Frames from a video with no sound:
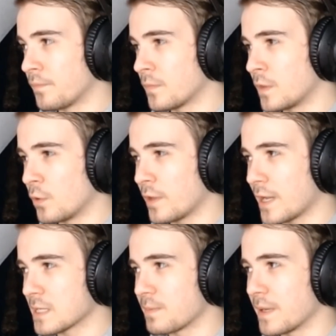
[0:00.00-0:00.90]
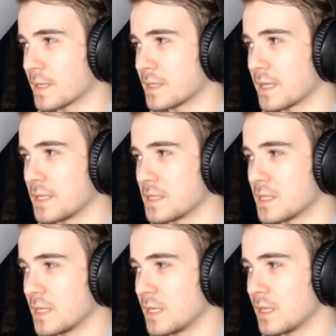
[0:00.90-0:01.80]
The only aspect I can
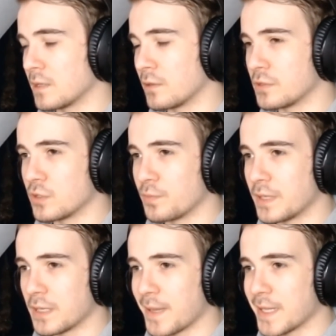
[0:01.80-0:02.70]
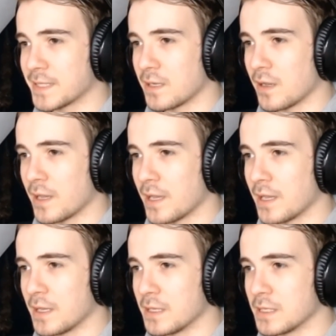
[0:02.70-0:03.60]
see Lucio being meta
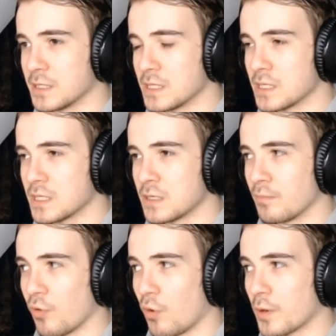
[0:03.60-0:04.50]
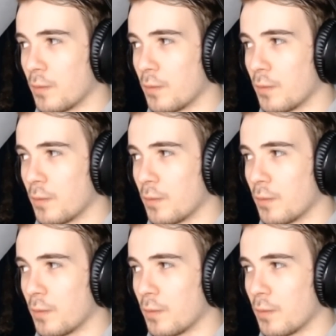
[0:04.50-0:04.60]
is Brawl Comp.